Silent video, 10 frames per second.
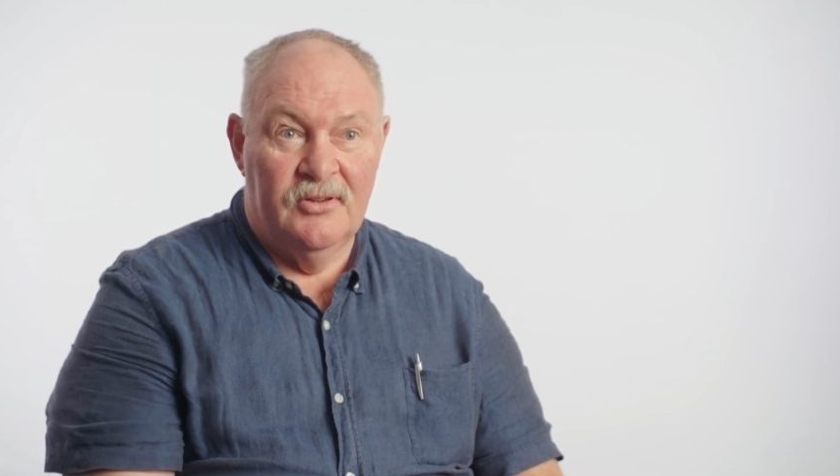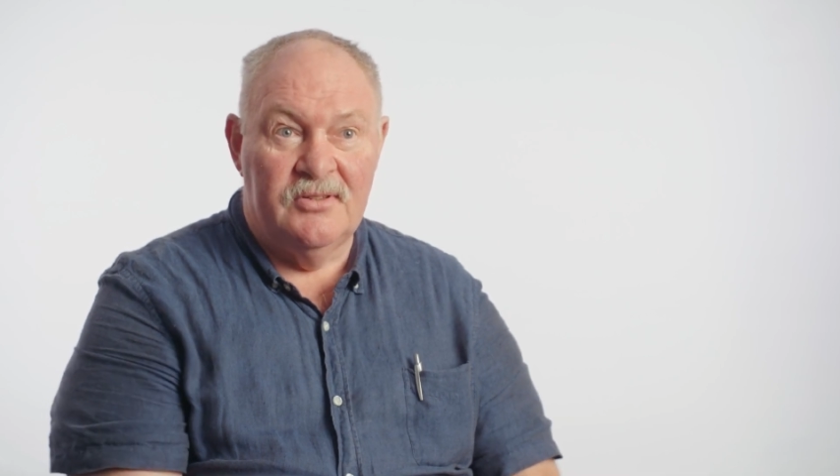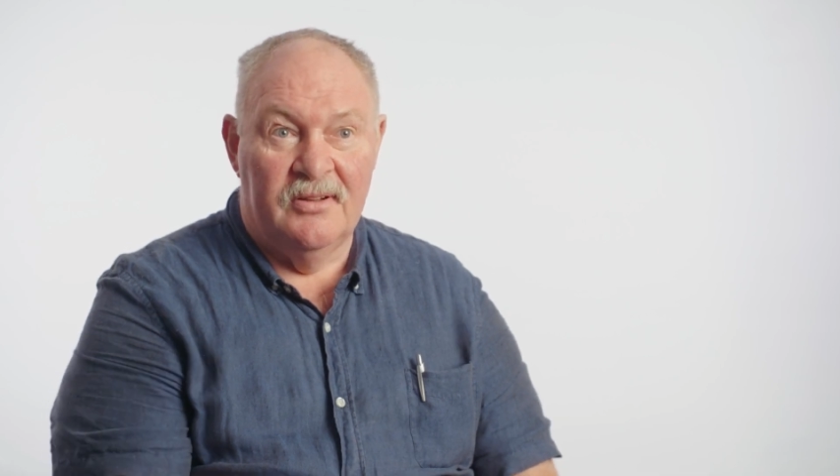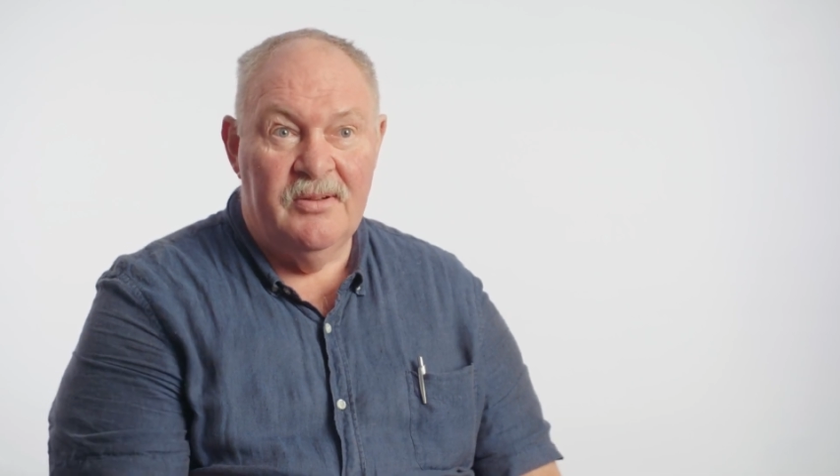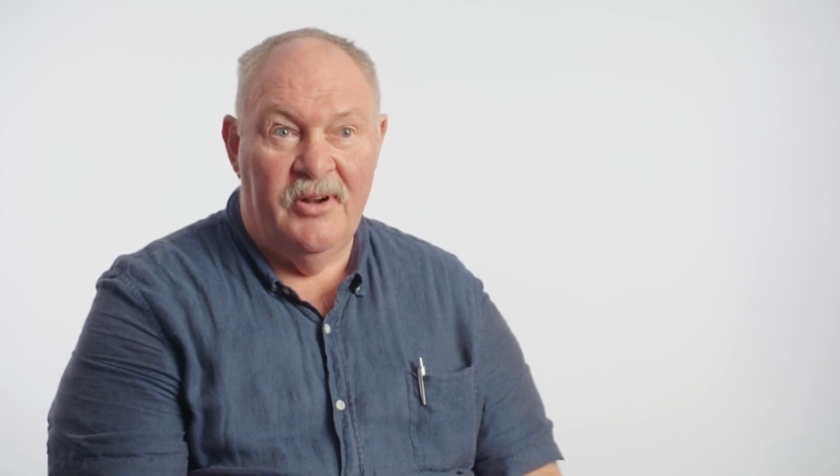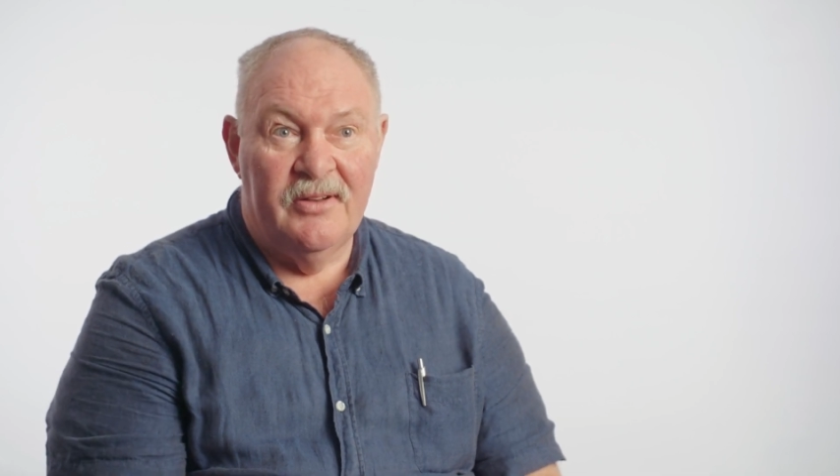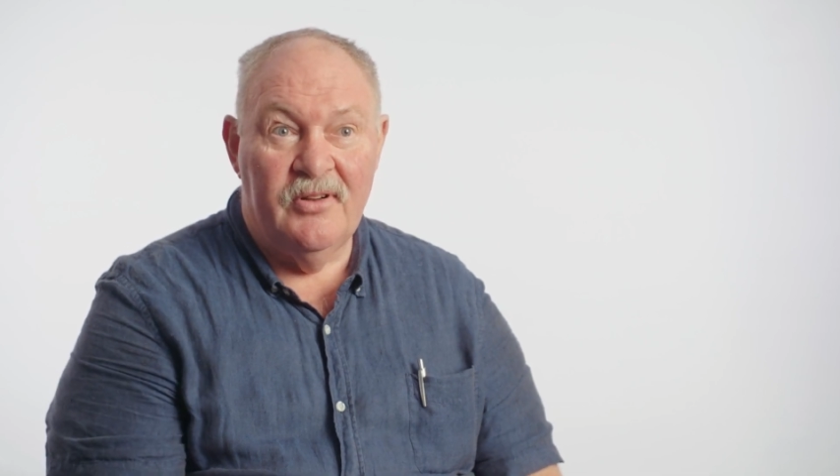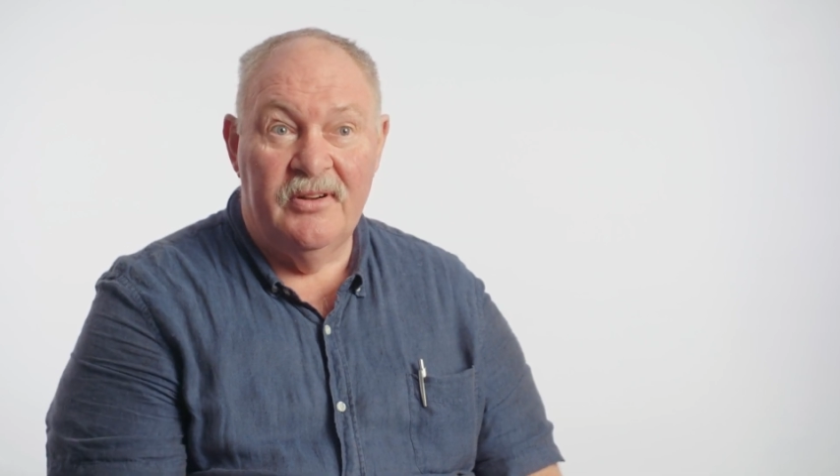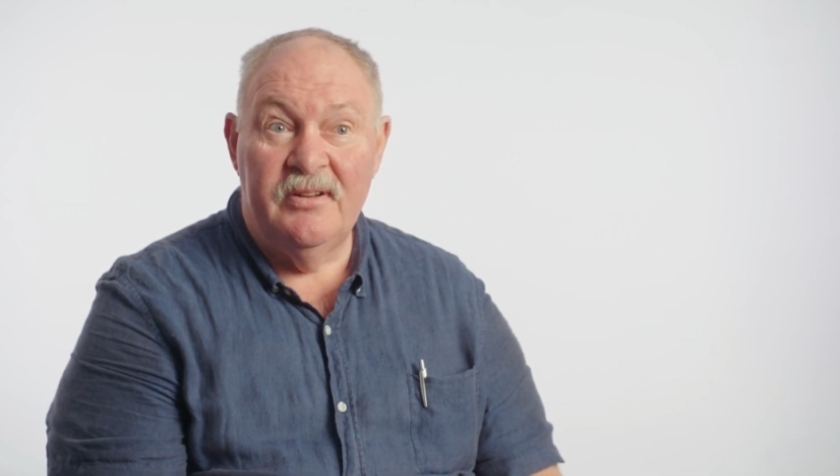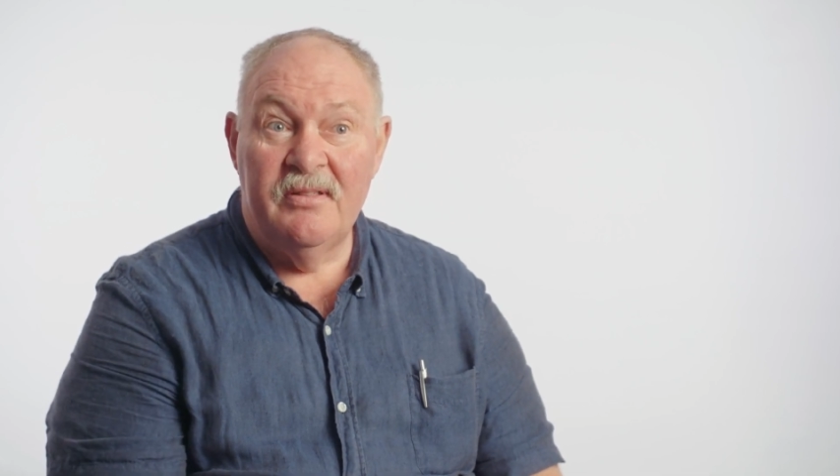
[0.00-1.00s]
looks like it might have
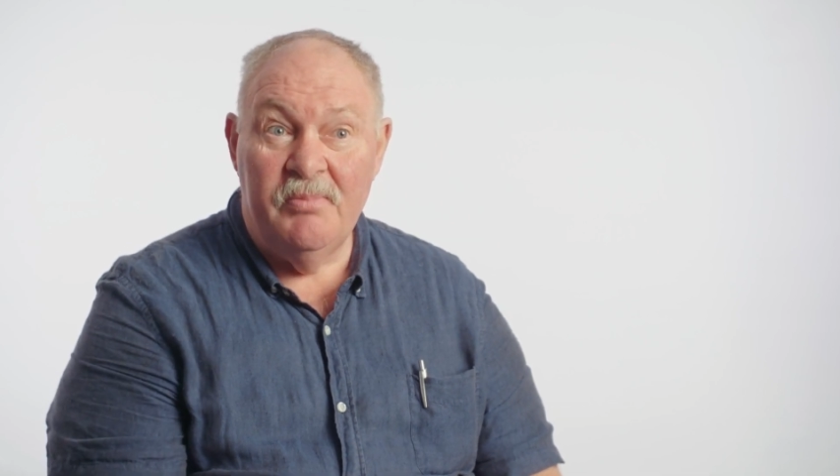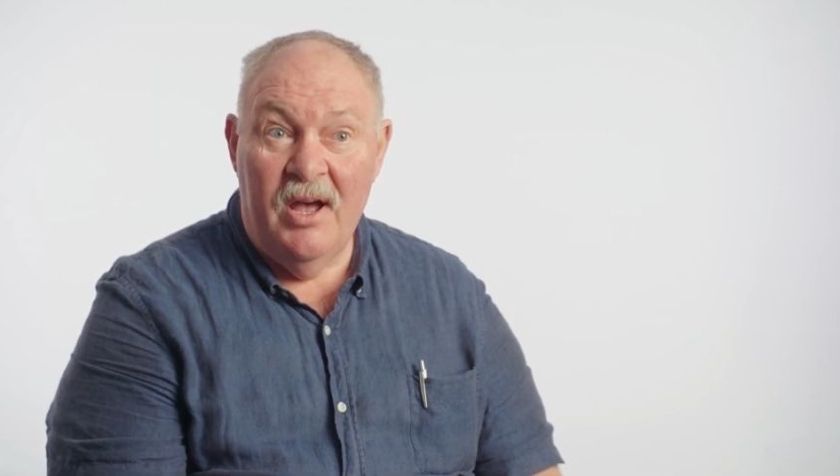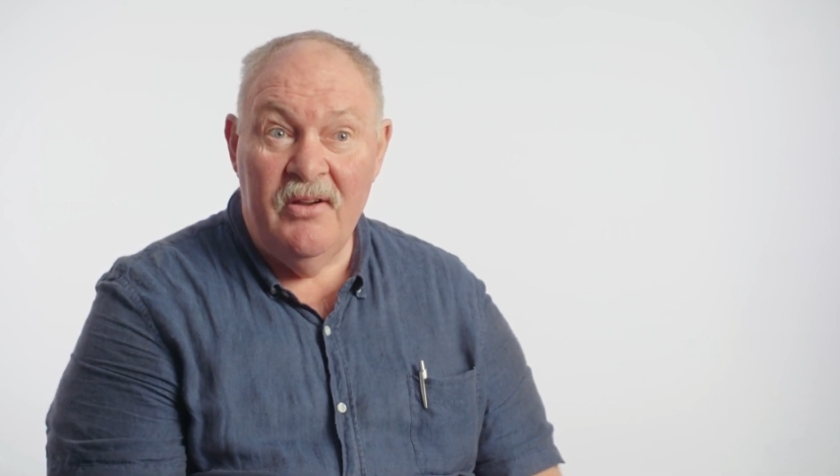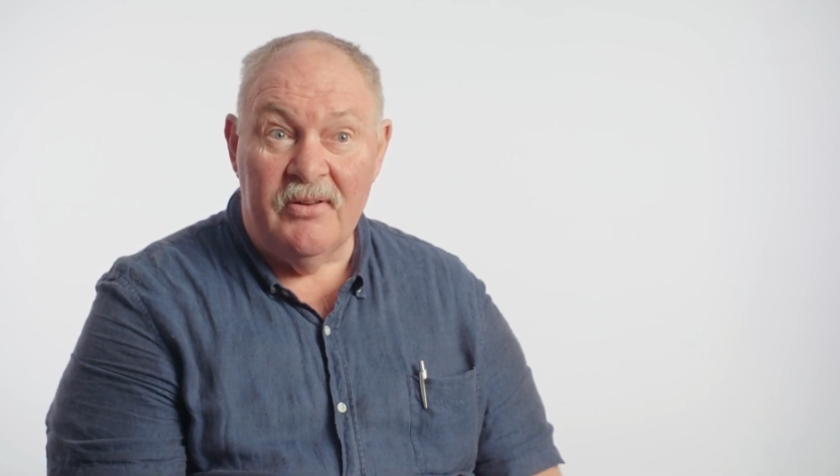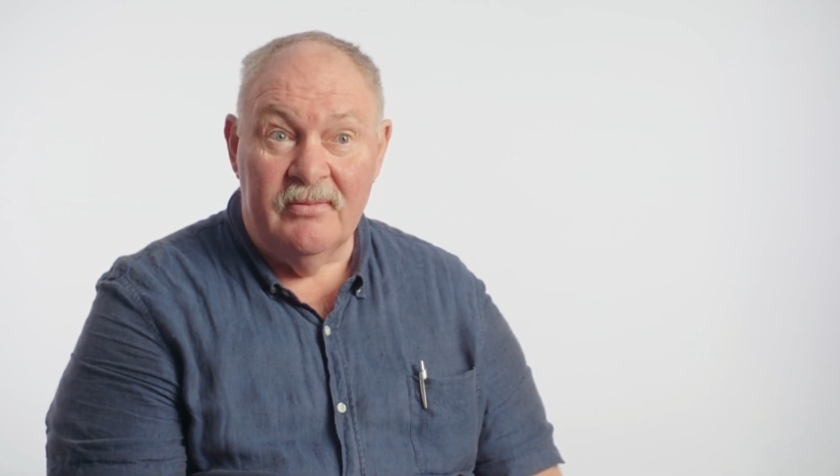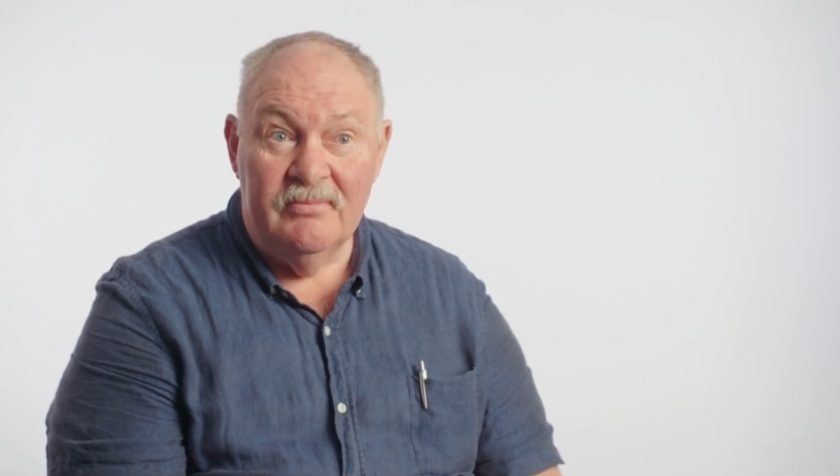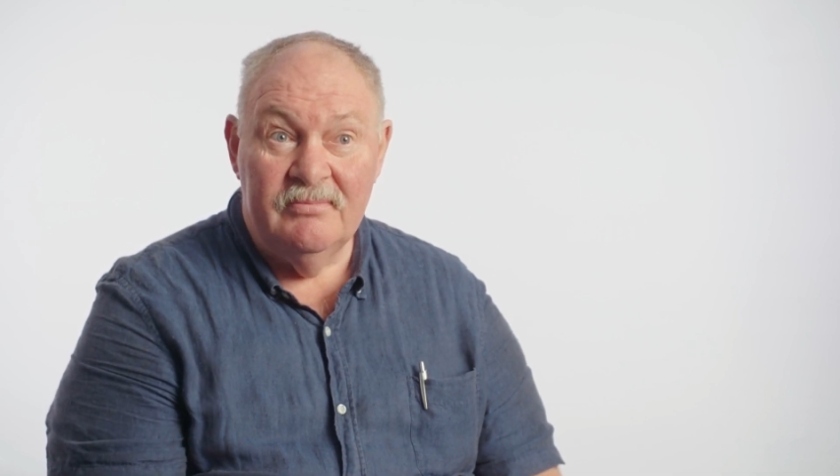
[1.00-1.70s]
got into the bone.